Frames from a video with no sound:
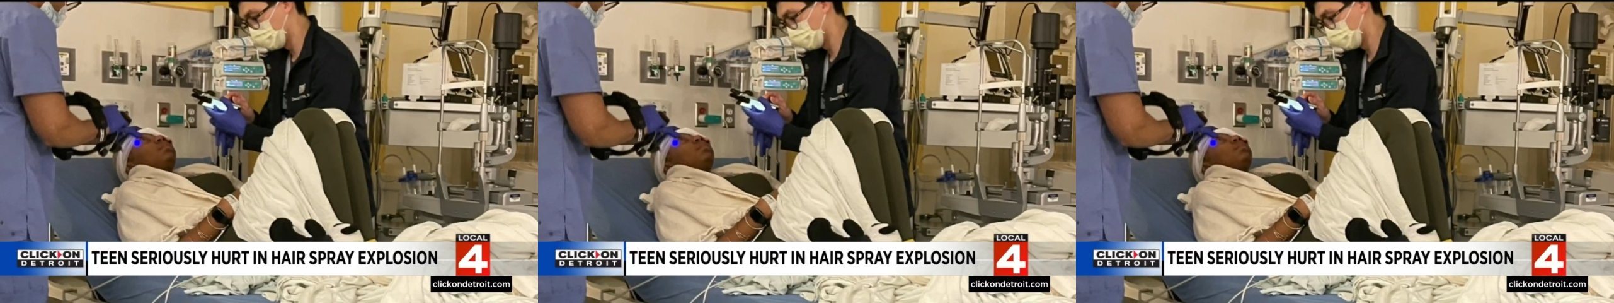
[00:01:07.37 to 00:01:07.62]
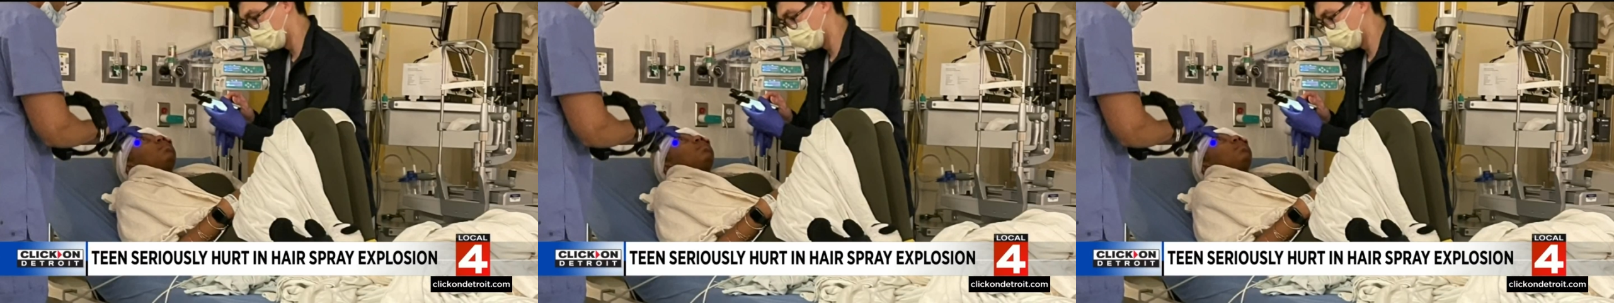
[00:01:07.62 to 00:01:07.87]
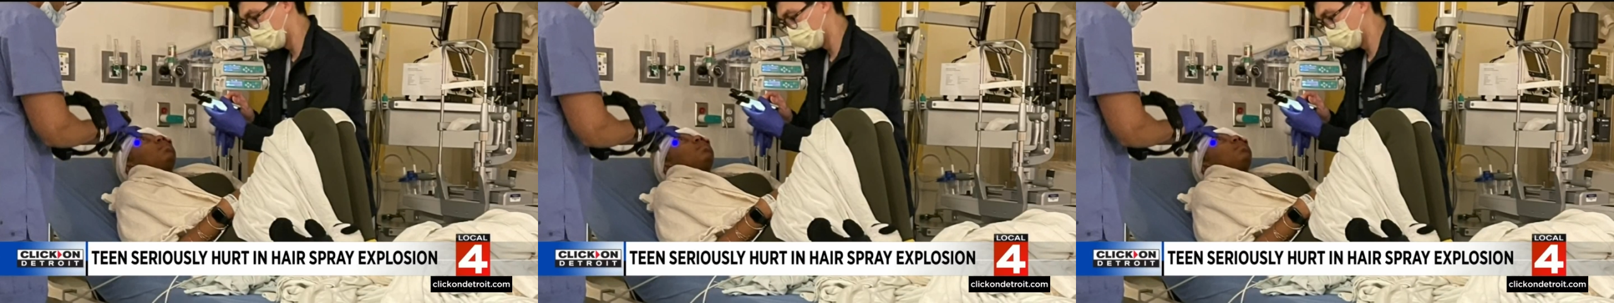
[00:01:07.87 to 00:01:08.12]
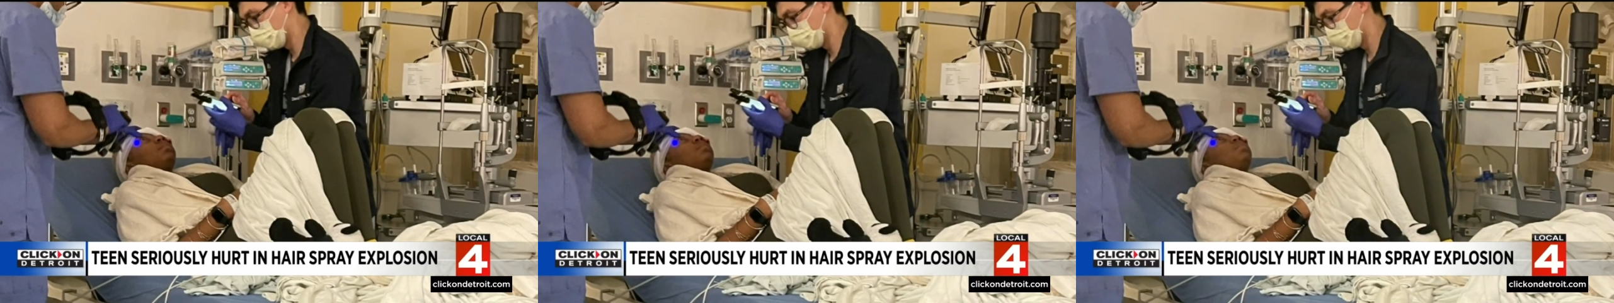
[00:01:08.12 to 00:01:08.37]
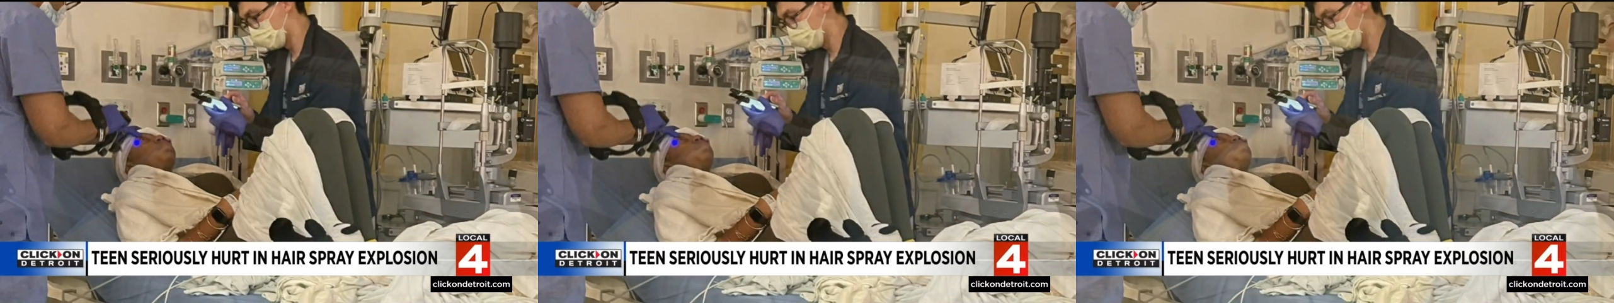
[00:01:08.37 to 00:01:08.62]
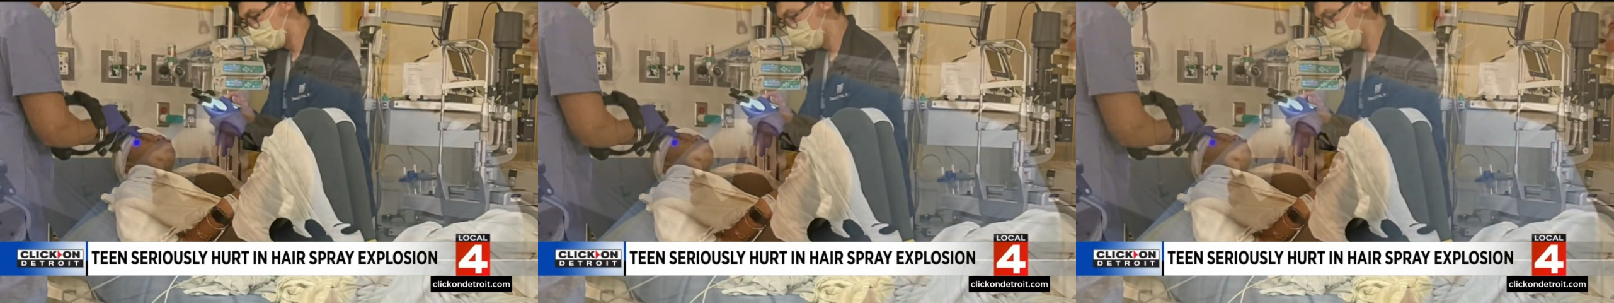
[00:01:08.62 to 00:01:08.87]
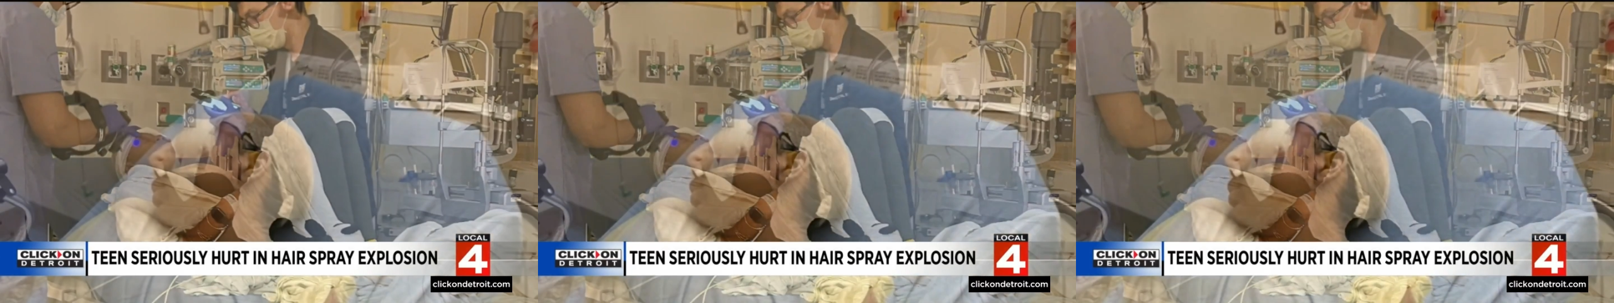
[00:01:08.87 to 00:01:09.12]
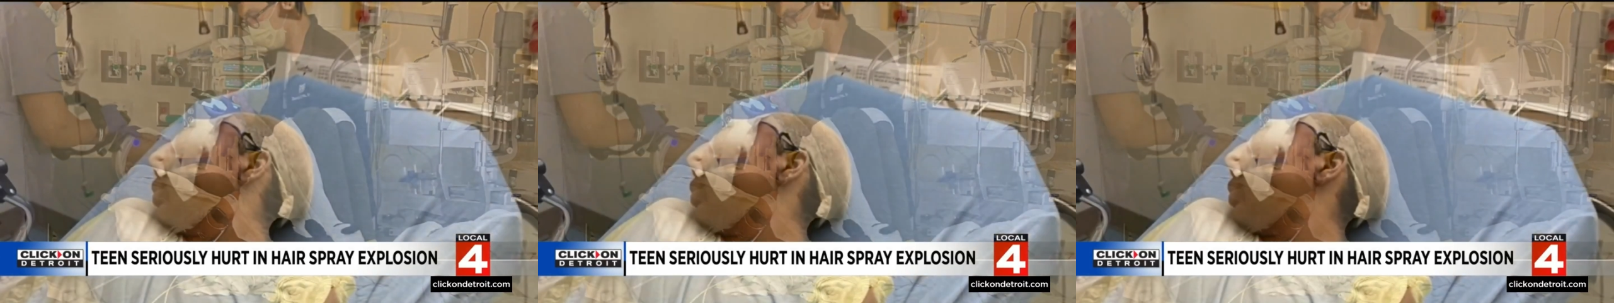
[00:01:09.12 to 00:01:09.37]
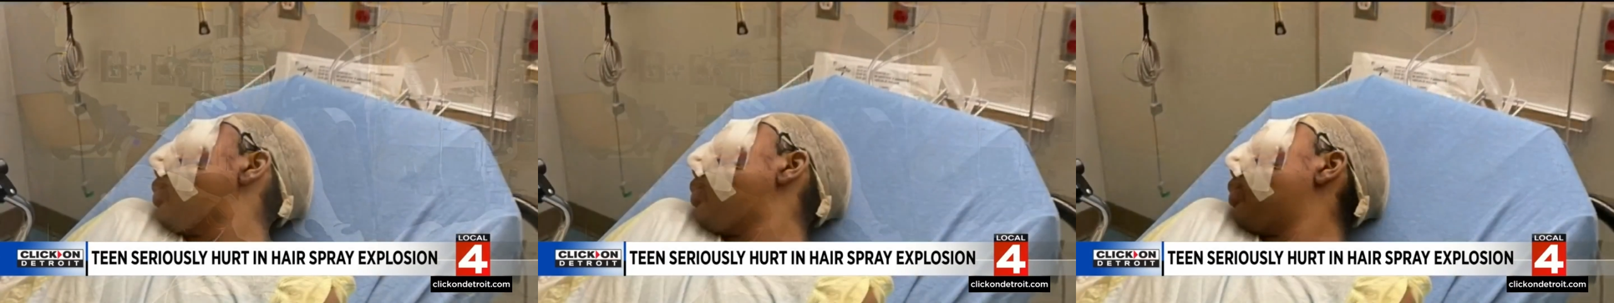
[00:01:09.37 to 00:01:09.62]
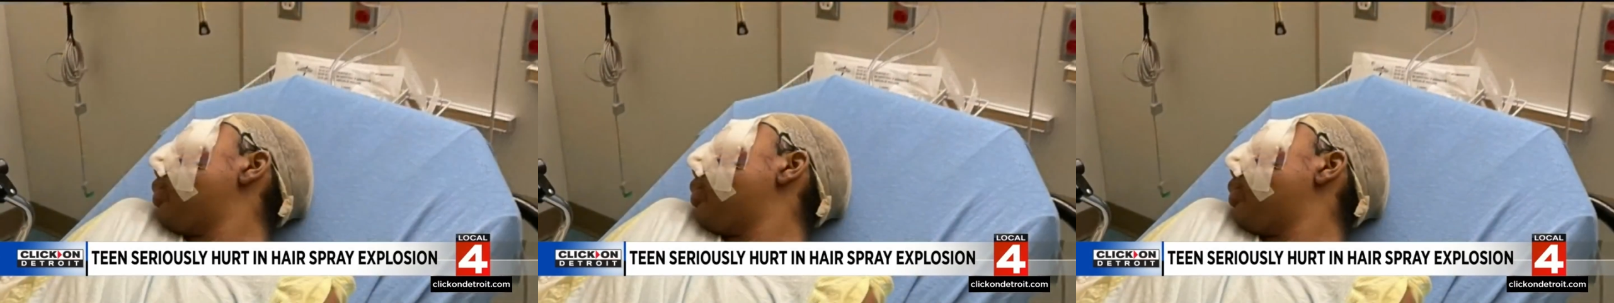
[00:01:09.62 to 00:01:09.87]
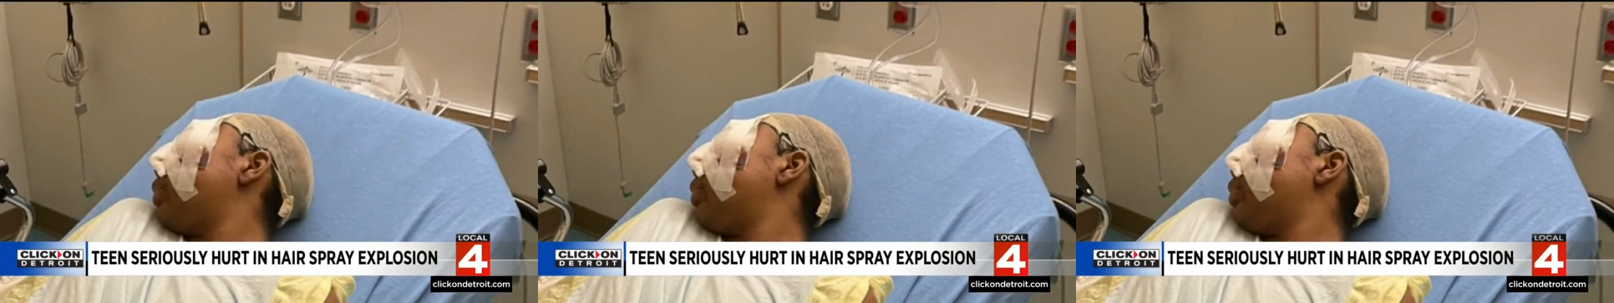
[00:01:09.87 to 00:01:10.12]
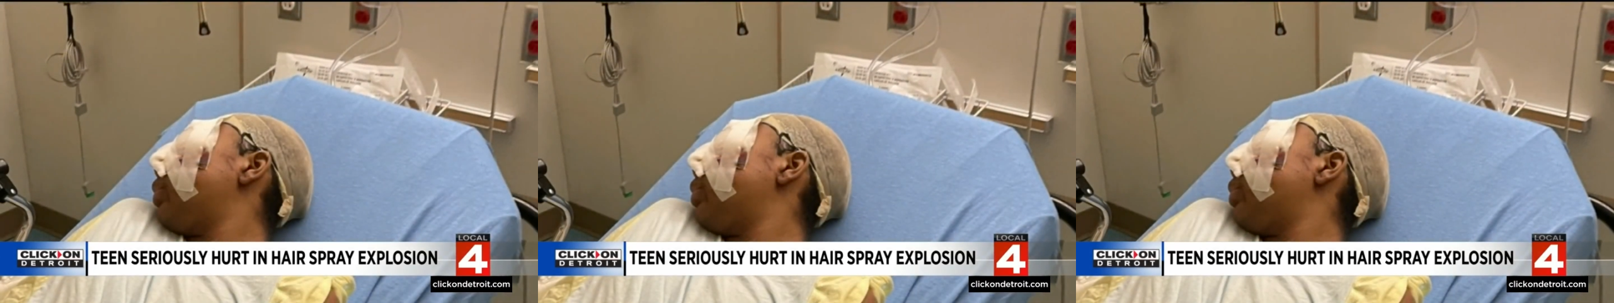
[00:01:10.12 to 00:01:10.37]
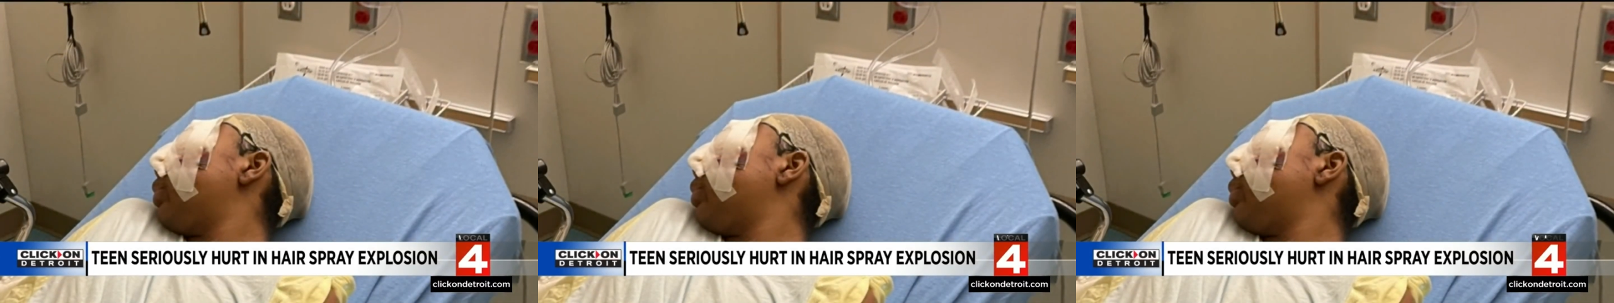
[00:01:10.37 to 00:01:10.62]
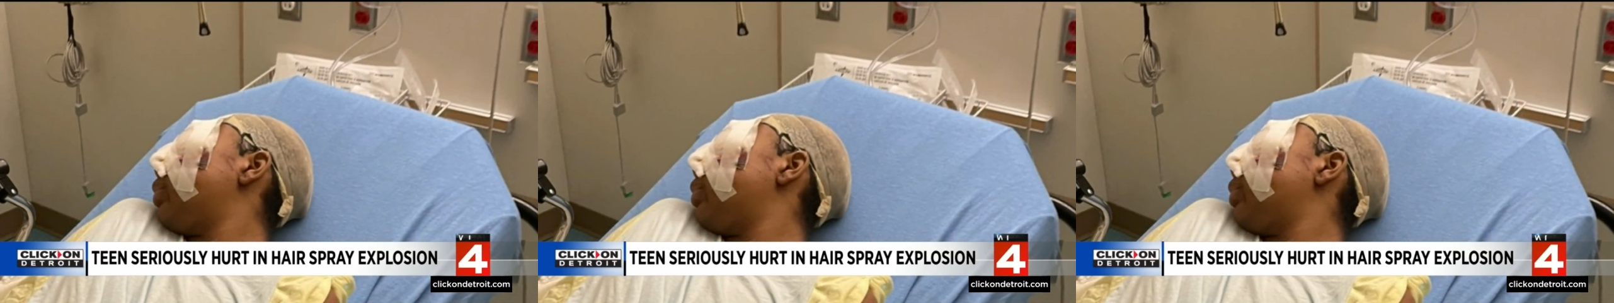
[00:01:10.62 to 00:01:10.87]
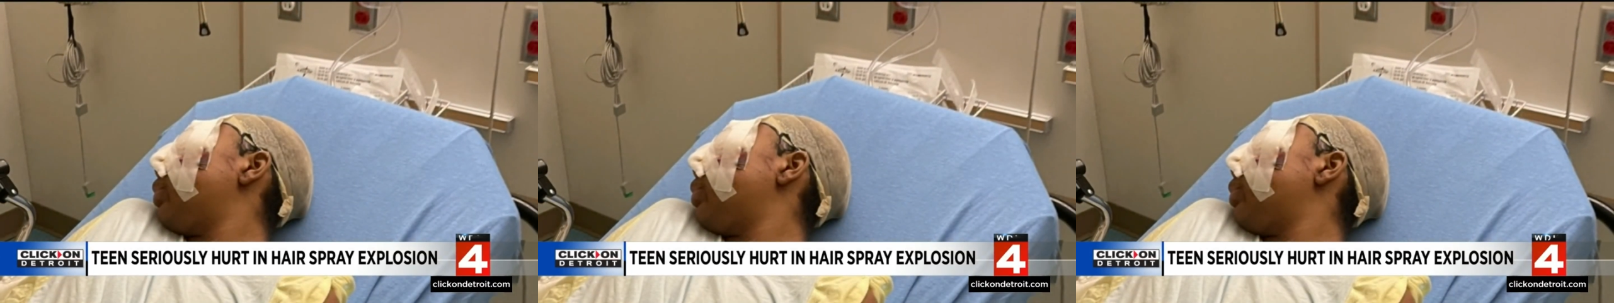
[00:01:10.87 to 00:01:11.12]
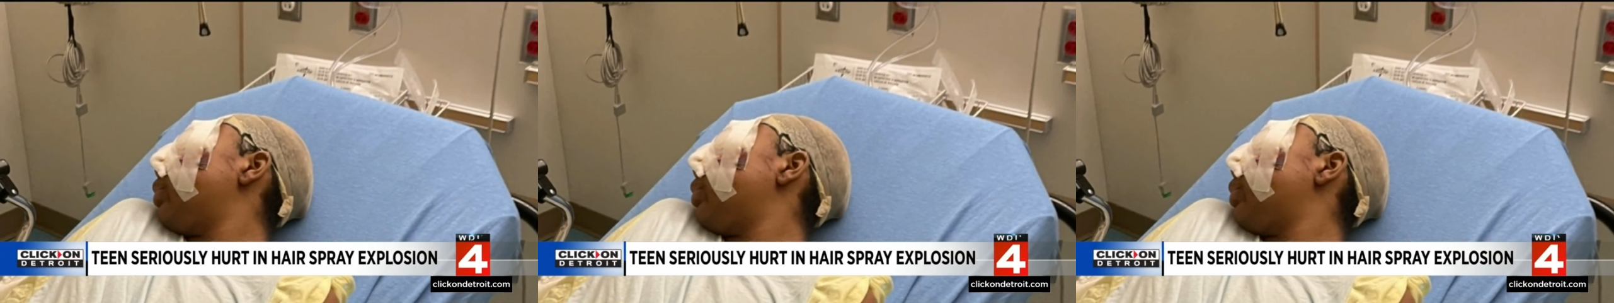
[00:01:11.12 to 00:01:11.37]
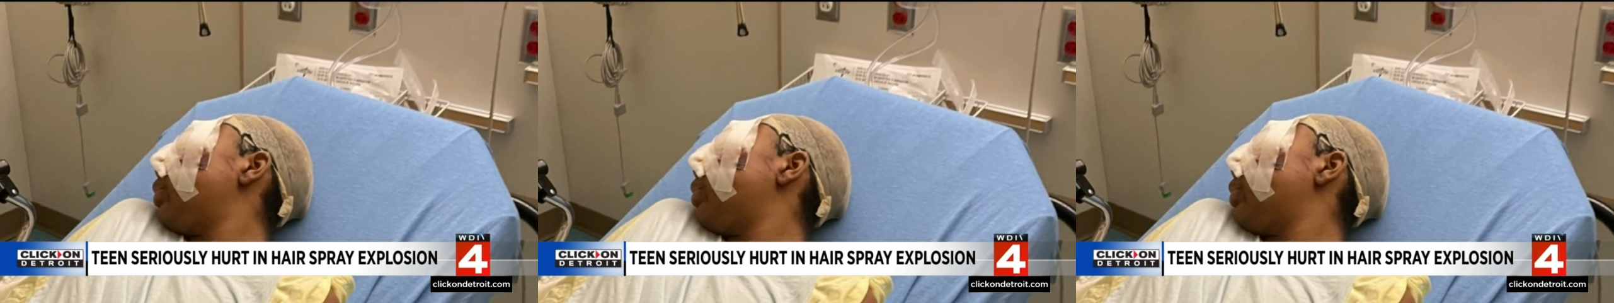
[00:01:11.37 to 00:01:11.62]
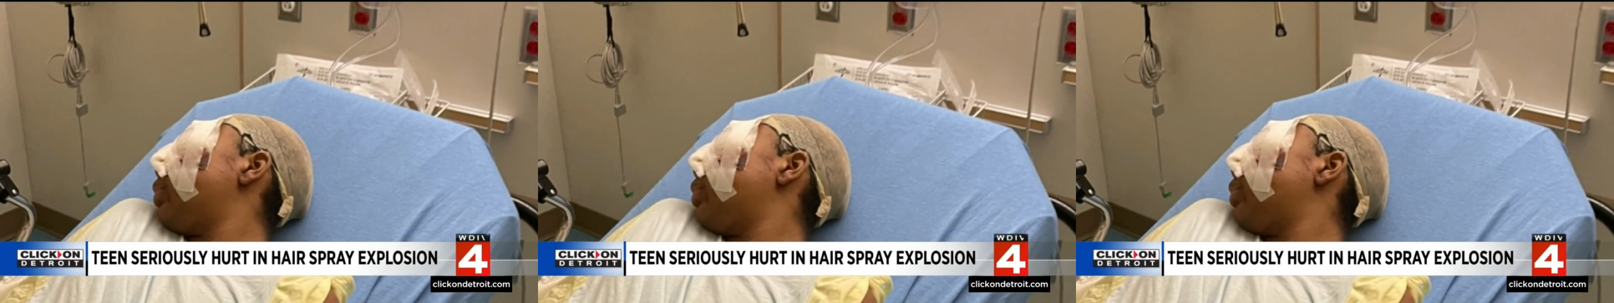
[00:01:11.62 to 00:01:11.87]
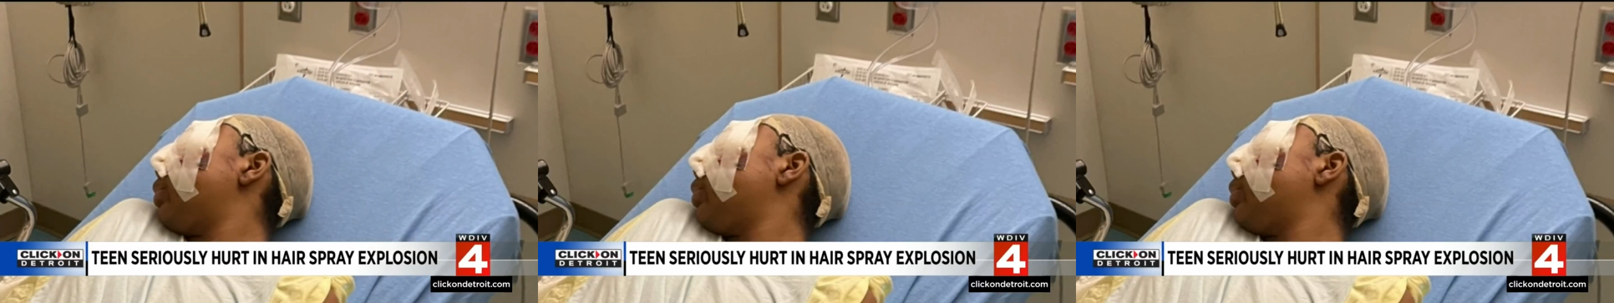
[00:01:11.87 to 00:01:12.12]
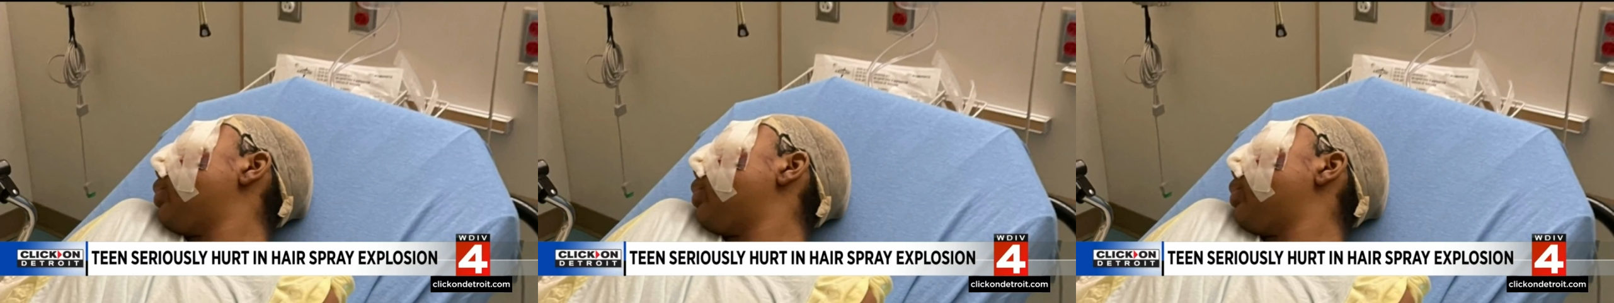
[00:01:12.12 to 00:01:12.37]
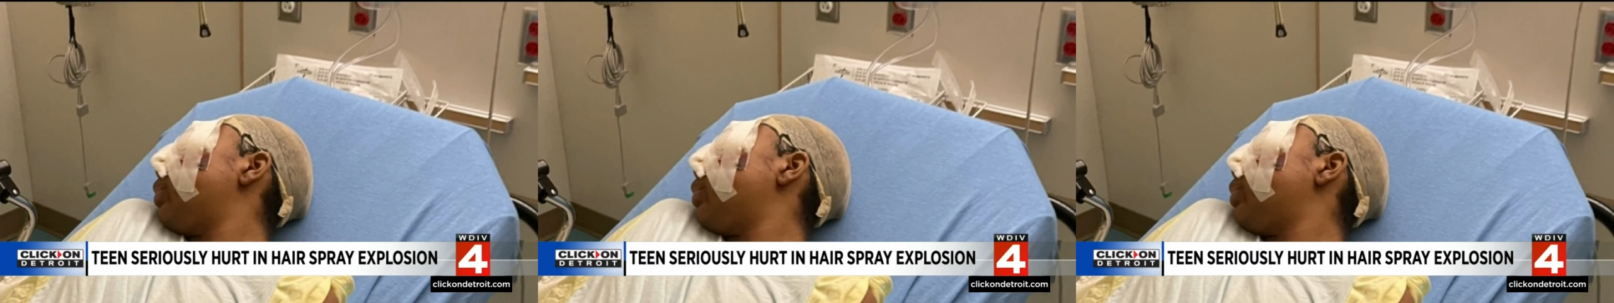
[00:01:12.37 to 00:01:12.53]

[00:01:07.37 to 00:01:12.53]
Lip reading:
[unreadable: no face in view]